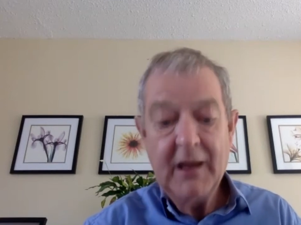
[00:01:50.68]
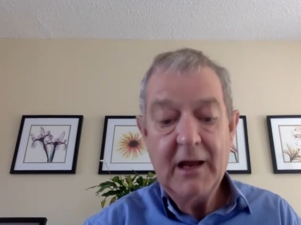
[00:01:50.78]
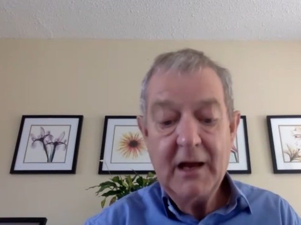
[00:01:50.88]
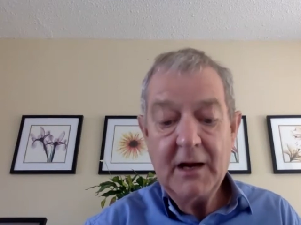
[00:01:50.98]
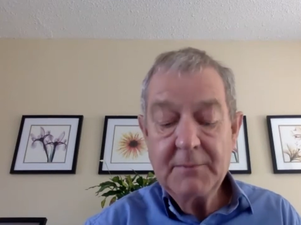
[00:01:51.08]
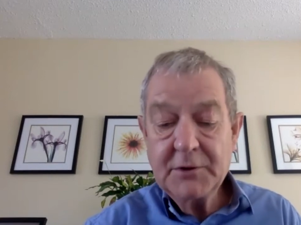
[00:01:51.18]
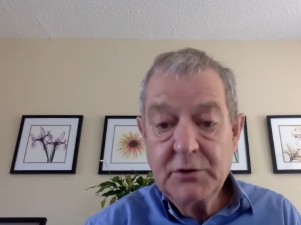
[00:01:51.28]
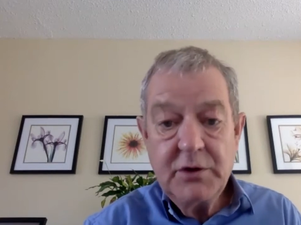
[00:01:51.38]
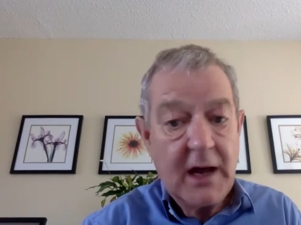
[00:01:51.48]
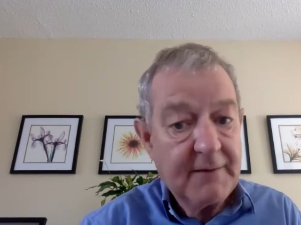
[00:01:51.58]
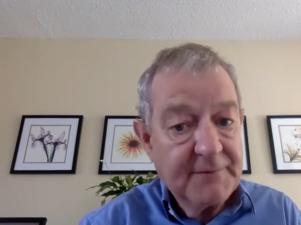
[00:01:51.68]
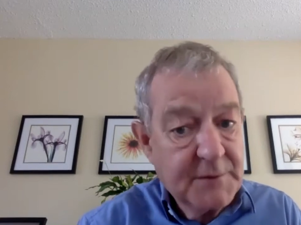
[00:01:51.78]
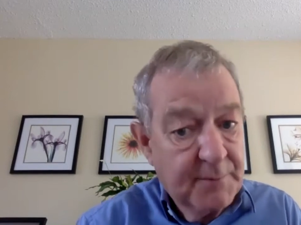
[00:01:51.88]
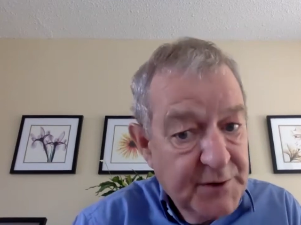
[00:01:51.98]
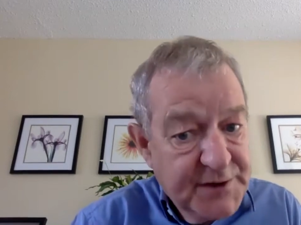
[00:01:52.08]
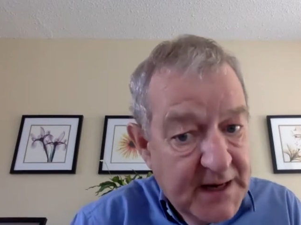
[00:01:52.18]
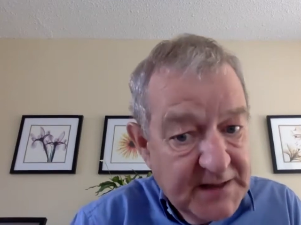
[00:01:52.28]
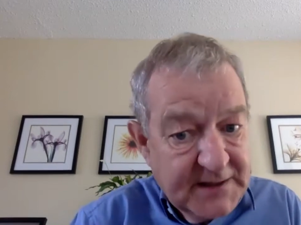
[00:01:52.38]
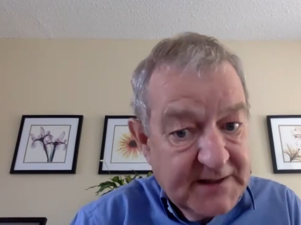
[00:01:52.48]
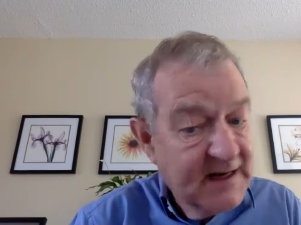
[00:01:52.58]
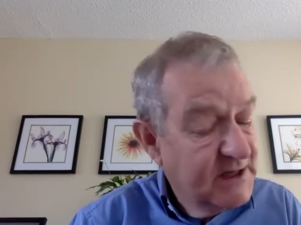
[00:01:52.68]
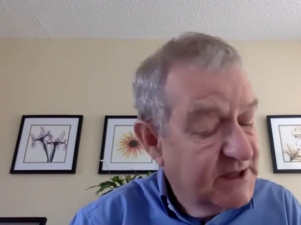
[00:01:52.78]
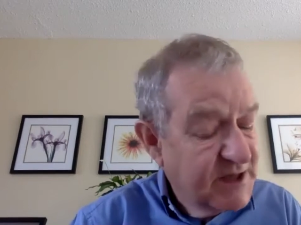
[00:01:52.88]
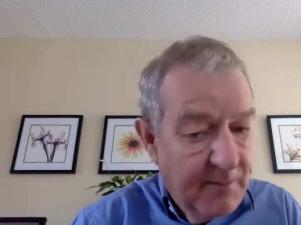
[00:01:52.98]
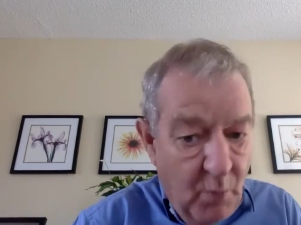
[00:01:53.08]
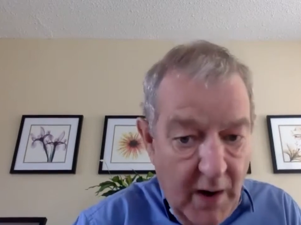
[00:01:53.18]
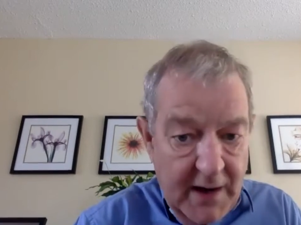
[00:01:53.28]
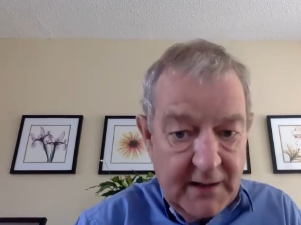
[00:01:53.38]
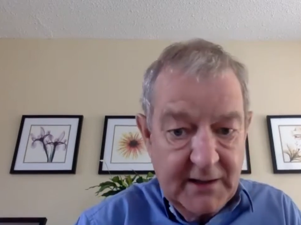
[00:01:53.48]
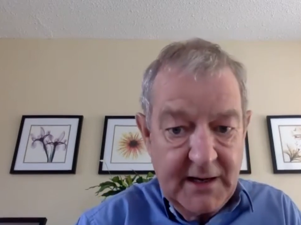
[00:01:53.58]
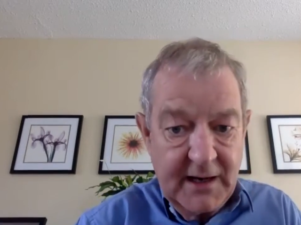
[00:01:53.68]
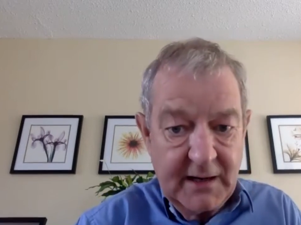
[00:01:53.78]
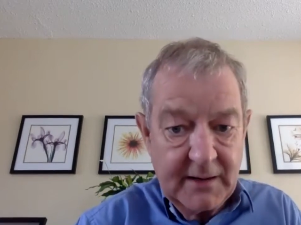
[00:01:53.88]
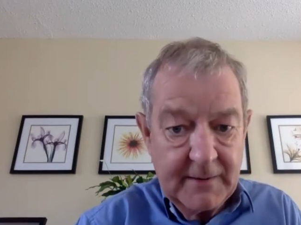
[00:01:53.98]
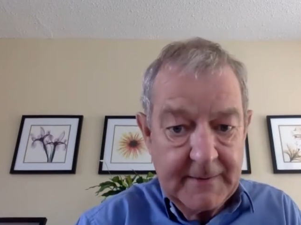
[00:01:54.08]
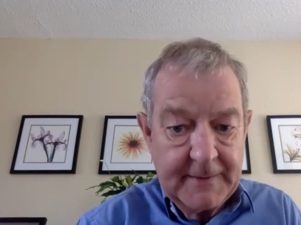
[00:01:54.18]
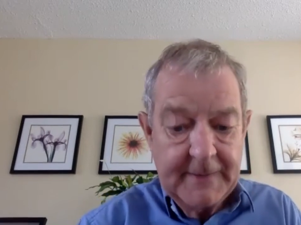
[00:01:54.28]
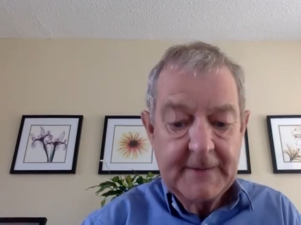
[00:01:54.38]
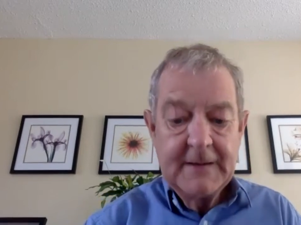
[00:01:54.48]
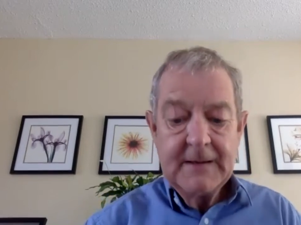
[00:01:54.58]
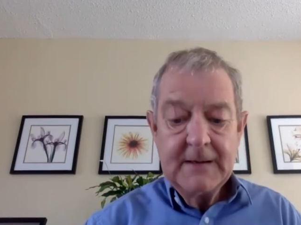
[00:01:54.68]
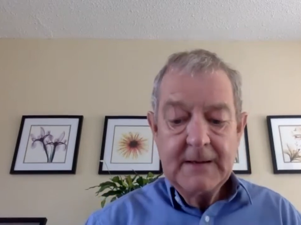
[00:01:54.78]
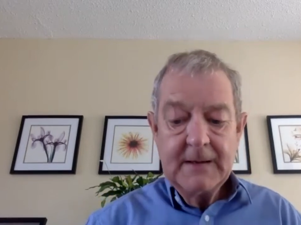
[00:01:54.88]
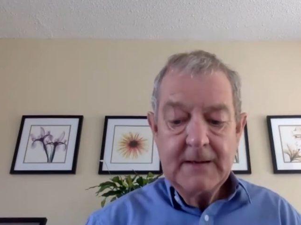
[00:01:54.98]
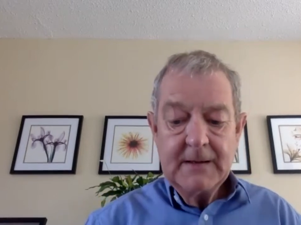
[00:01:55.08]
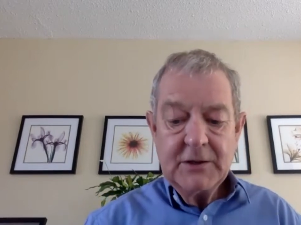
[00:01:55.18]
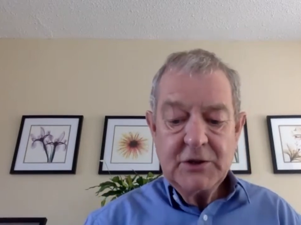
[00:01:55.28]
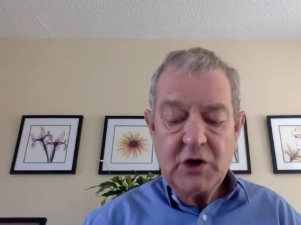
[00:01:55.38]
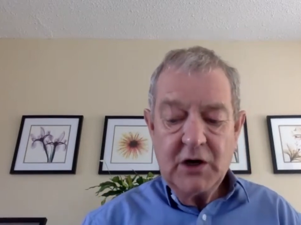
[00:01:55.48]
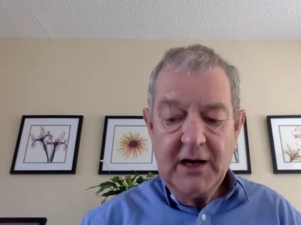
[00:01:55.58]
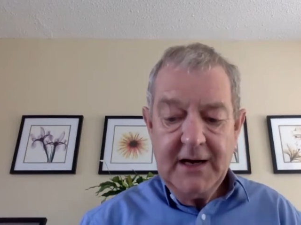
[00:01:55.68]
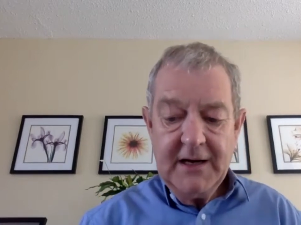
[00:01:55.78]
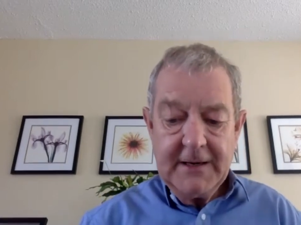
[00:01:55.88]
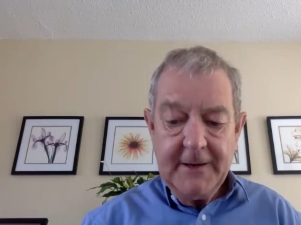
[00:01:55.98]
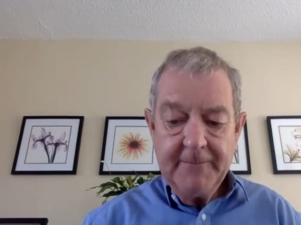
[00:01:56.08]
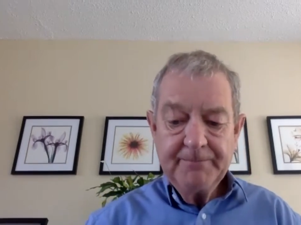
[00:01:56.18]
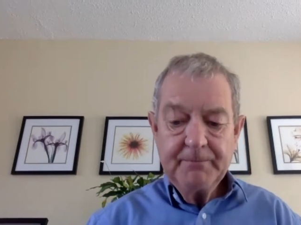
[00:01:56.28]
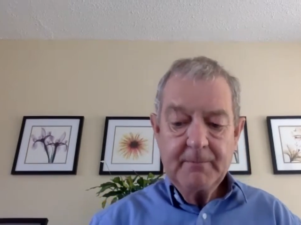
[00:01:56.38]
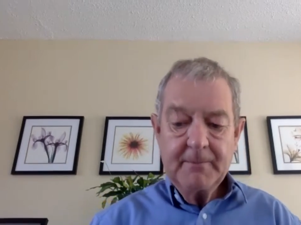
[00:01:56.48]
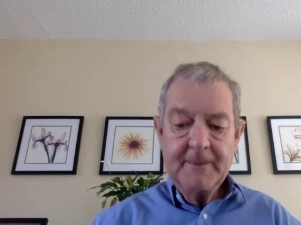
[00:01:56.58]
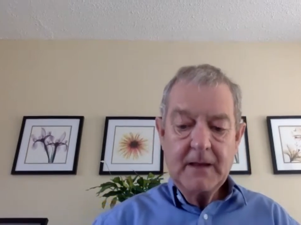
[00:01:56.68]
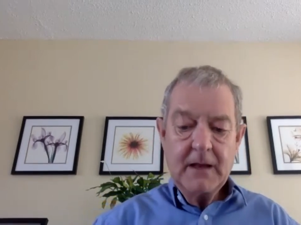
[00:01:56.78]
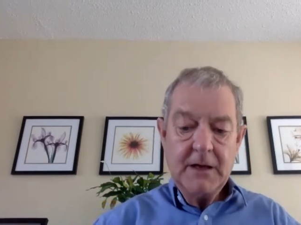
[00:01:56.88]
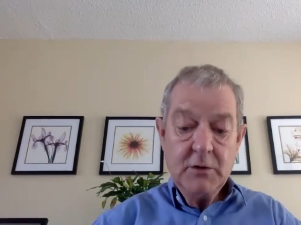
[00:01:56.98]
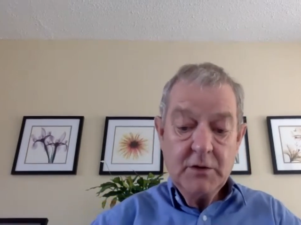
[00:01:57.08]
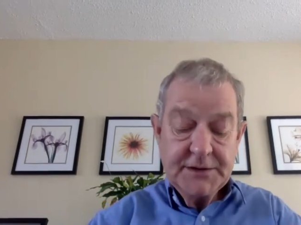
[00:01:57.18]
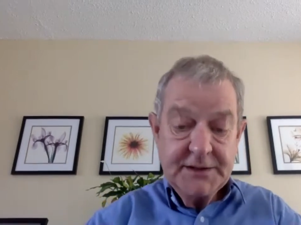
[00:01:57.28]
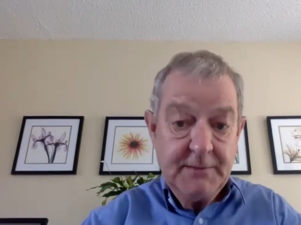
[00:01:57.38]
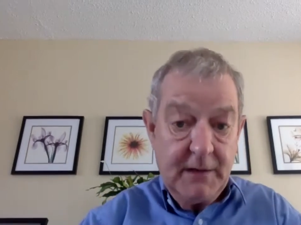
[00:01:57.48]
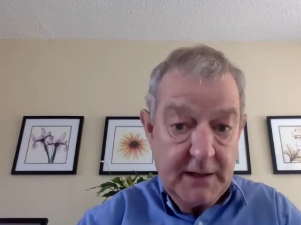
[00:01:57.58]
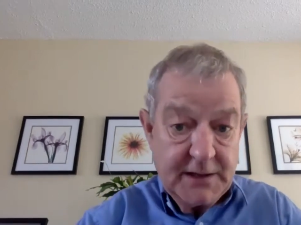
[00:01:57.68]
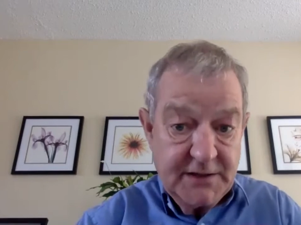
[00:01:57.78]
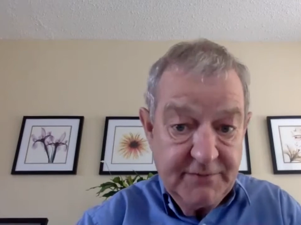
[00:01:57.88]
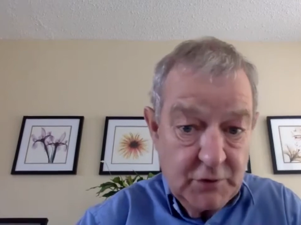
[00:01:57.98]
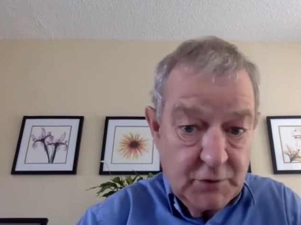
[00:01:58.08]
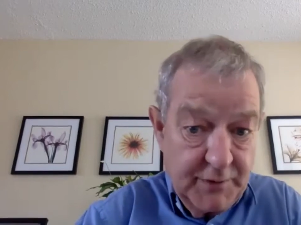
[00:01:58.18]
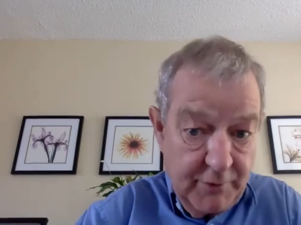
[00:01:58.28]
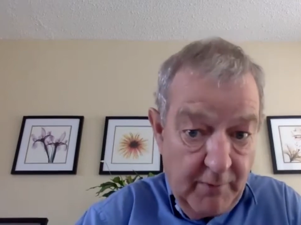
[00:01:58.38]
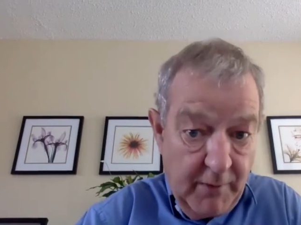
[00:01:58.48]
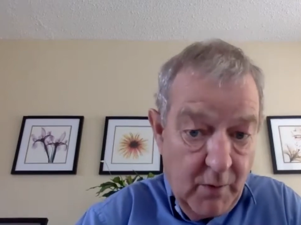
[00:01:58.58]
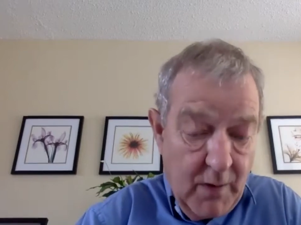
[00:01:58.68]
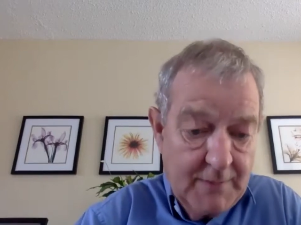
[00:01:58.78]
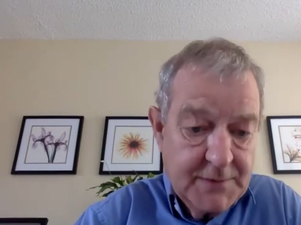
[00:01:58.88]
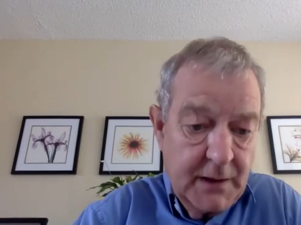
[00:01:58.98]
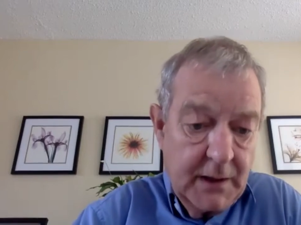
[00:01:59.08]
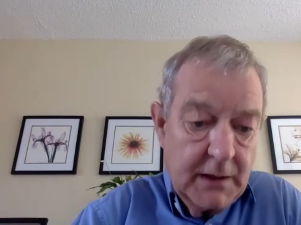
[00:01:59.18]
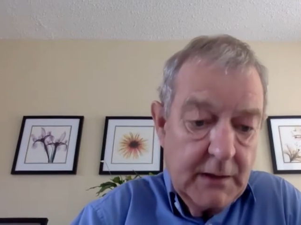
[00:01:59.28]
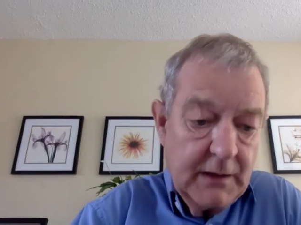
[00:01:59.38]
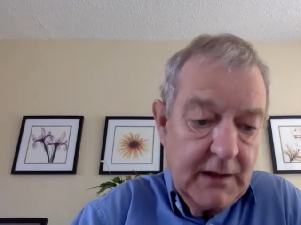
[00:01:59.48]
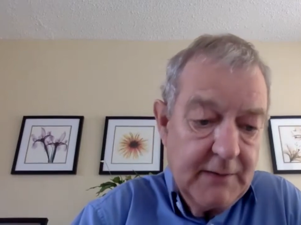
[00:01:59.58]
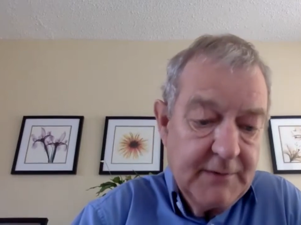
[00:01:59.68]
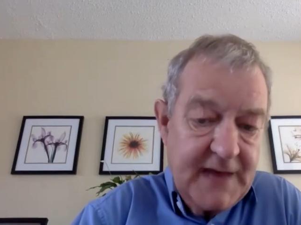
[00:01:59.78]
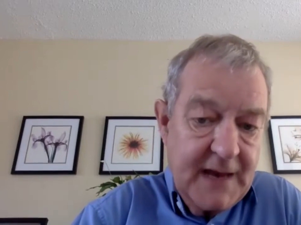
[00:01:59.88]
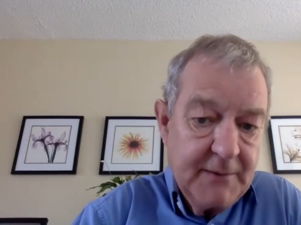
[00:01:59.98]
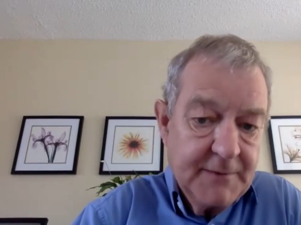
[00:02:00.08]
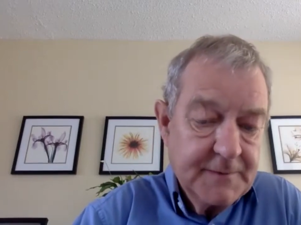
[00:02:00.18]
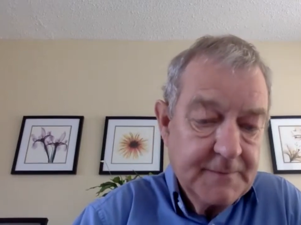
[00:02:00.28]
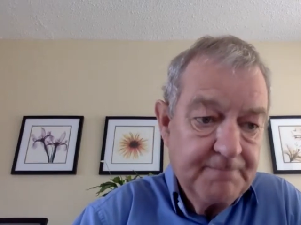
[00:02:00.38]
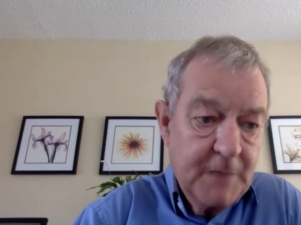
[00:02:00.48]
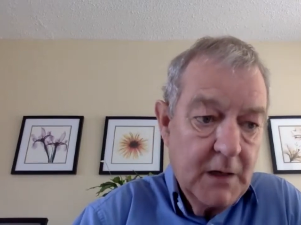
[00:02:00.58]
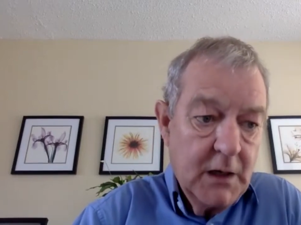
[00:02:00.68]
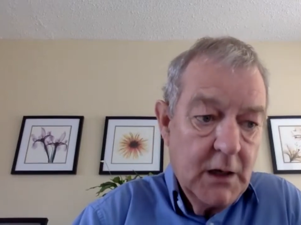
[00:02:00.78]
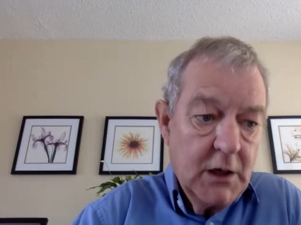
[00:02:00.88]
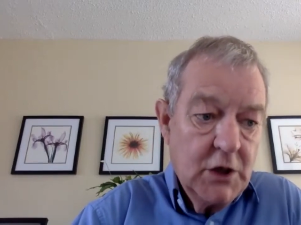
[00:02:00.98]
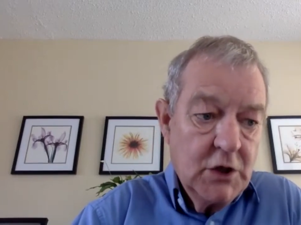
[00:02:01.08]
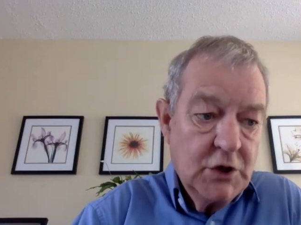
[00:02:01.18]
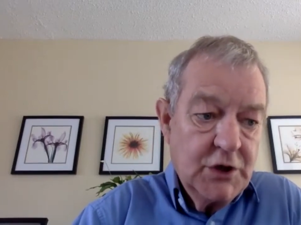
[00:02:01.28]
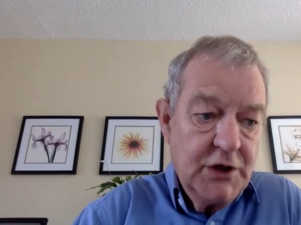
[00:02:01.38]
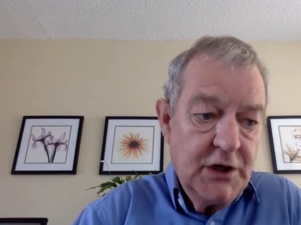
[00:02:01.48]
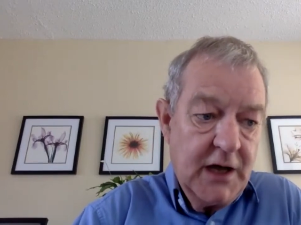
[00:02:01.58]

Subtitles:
And number 2, you have to present it in some way at the end. This young lady, and you can see my interviews with her on my website, her name is Emerson. She